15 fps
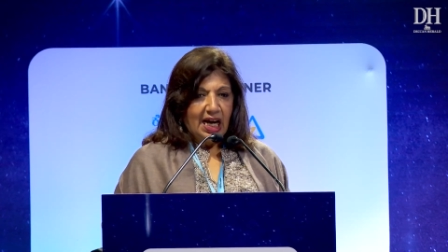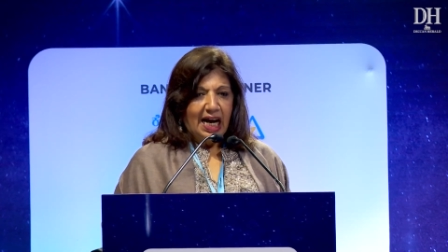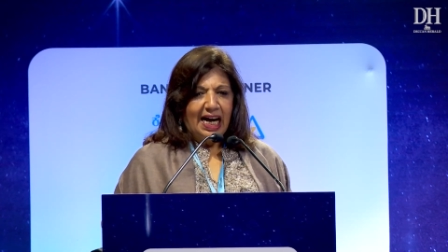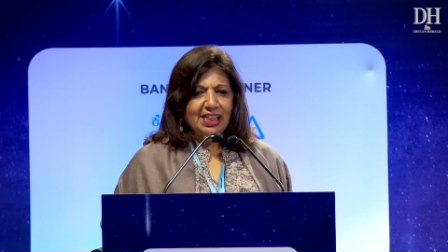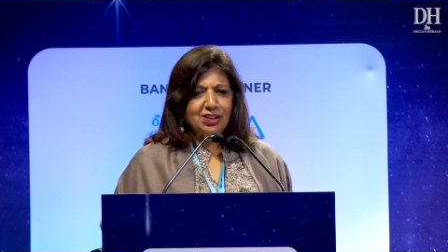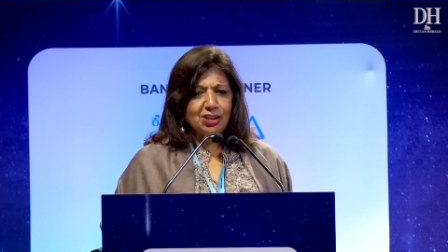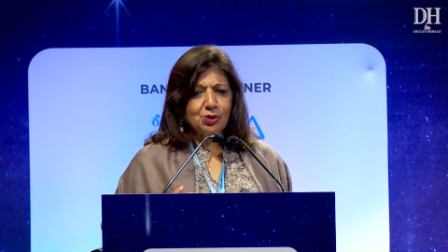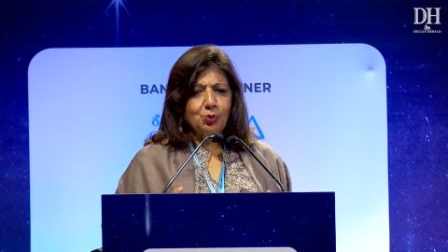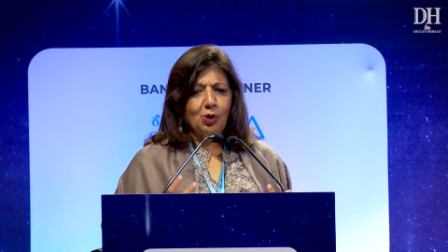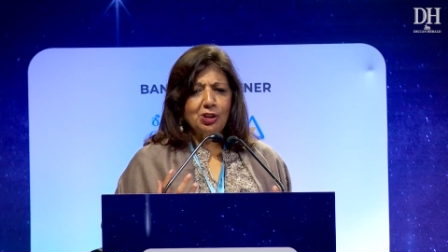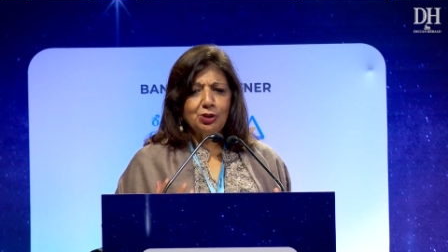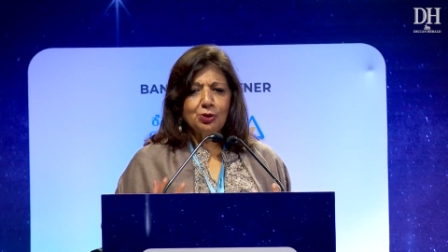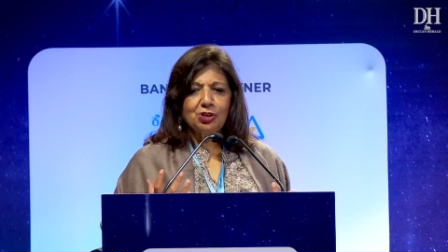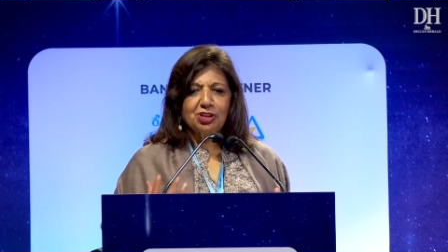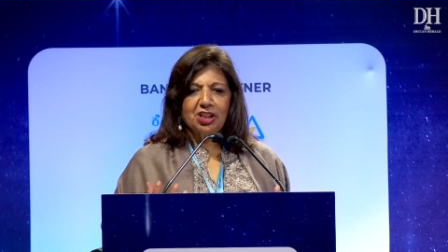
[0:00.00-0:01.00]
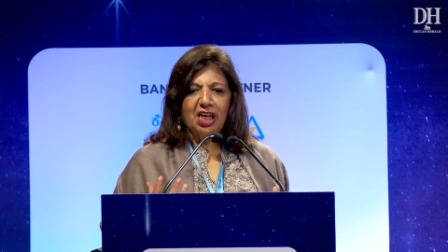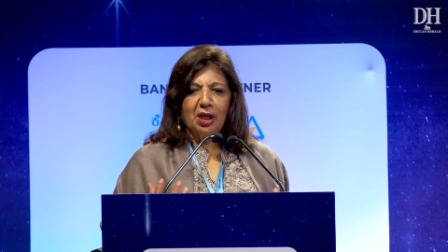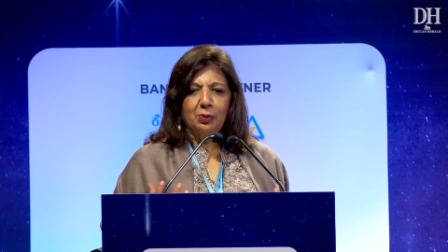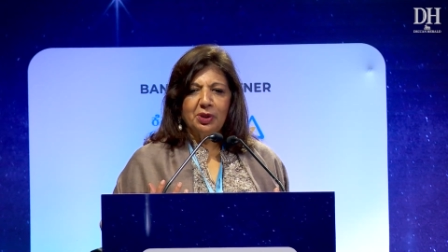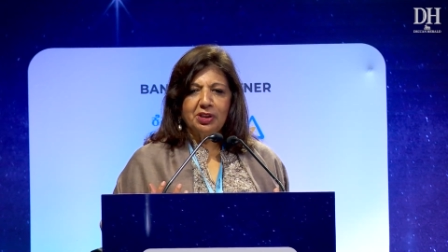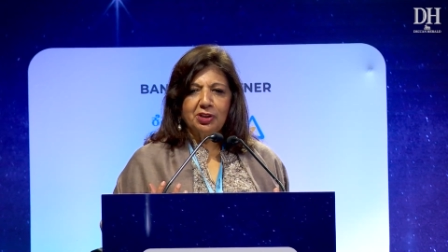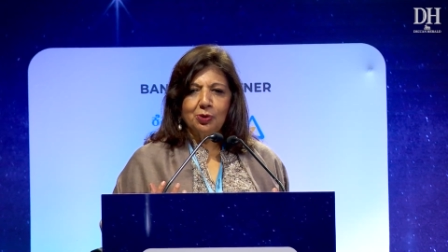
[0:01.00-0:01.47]
I just want to share
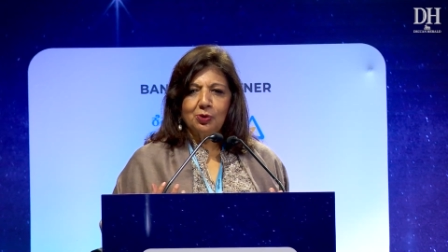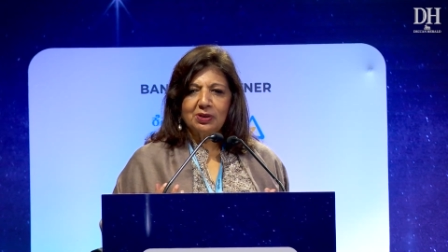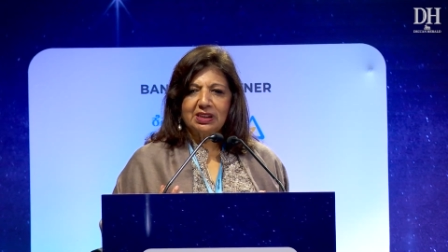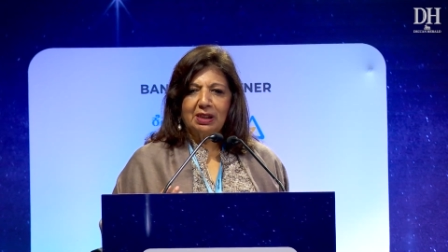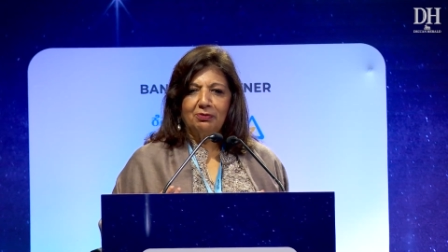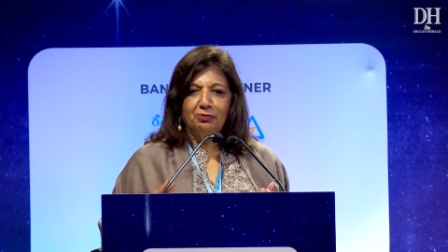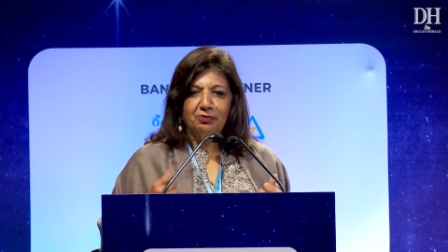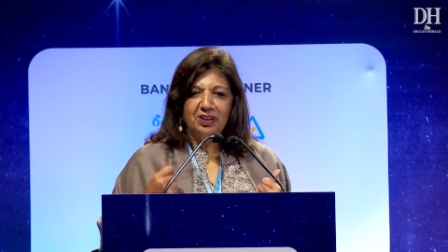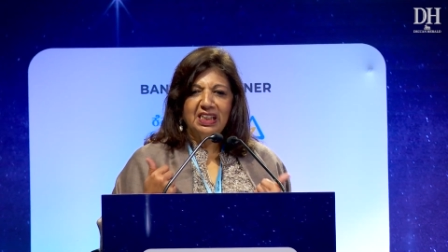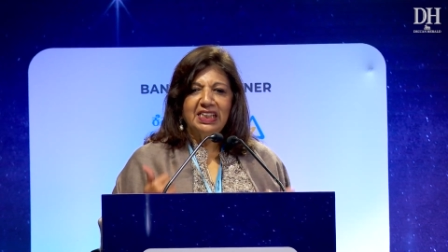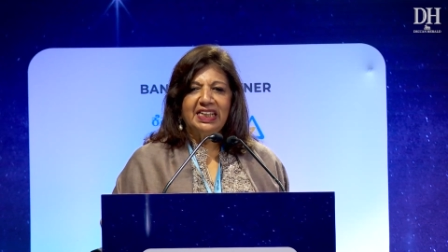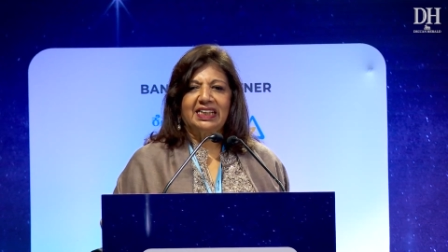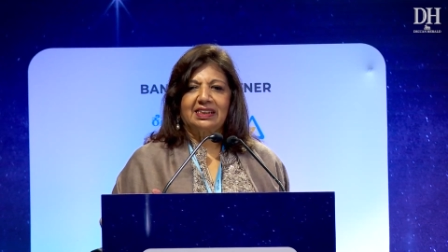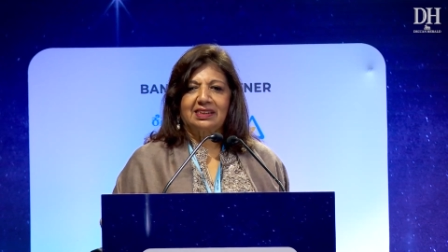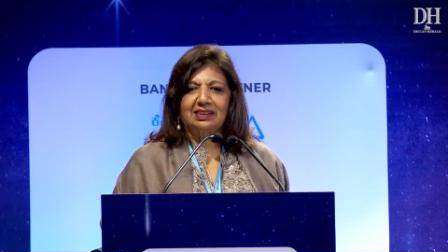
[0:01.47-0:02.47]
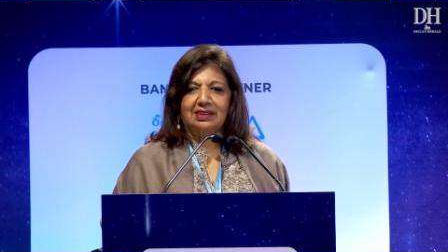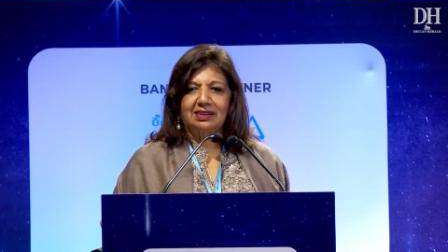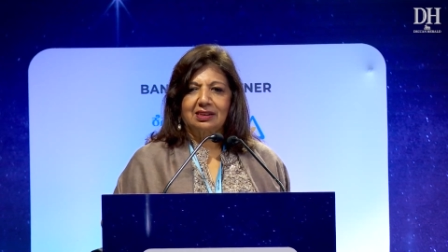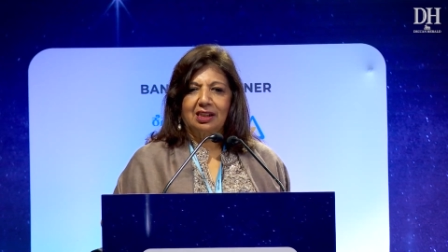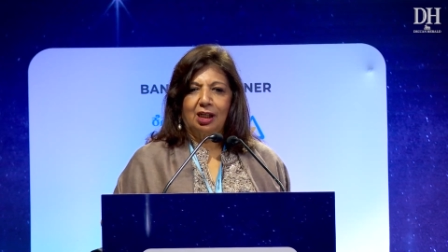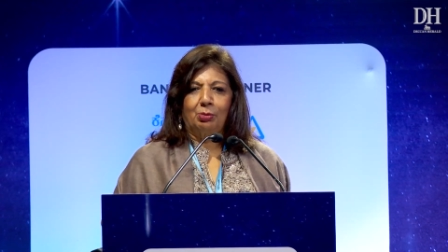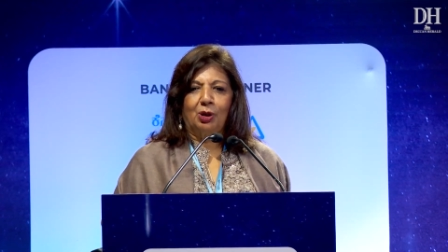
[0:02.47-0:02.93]
with you some vignettes
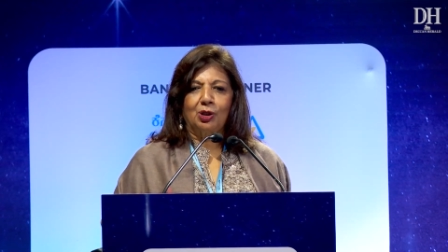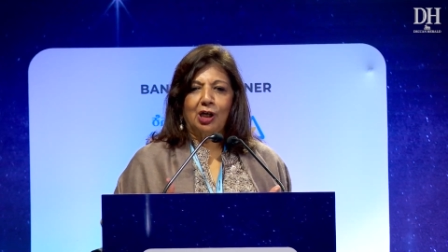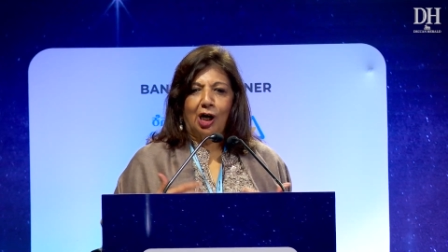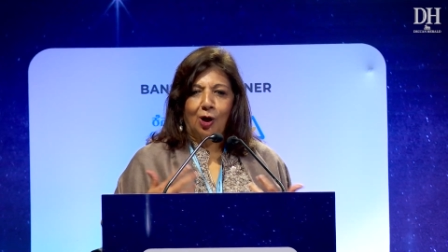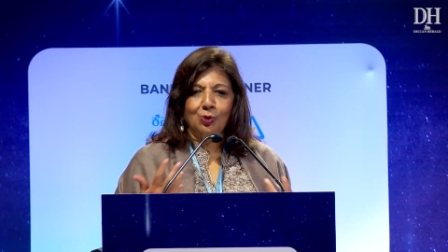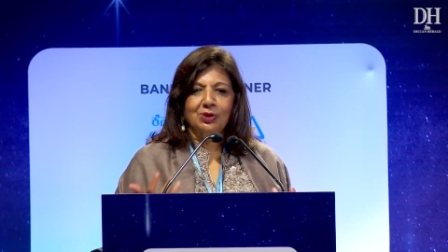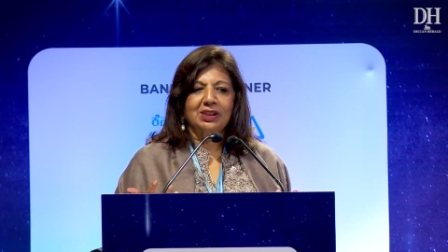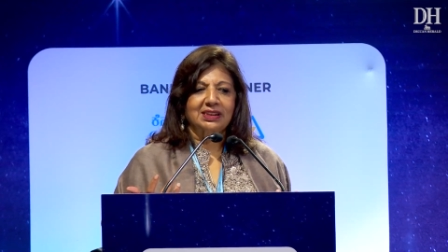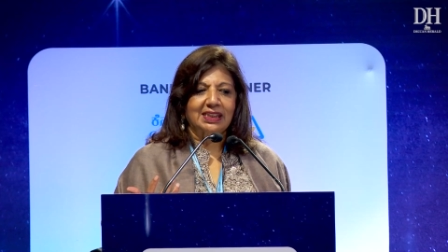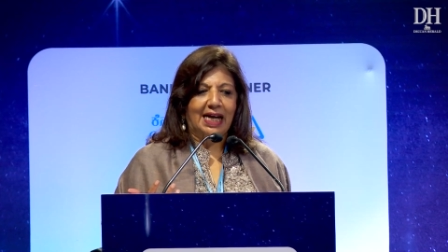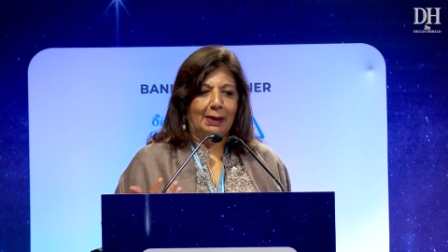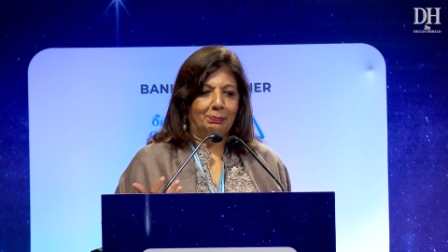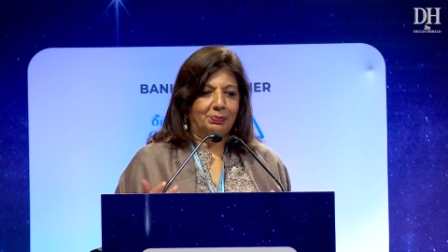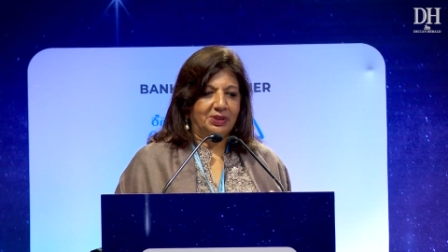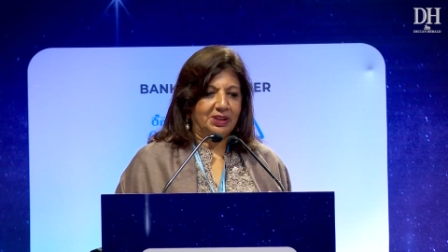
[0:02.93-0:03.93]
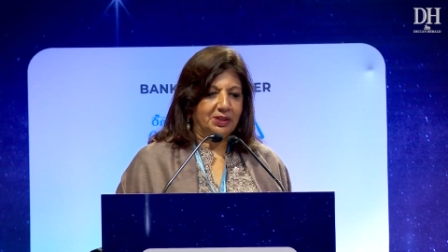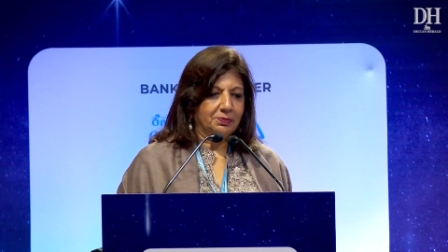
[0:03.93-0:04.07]
about how this happened.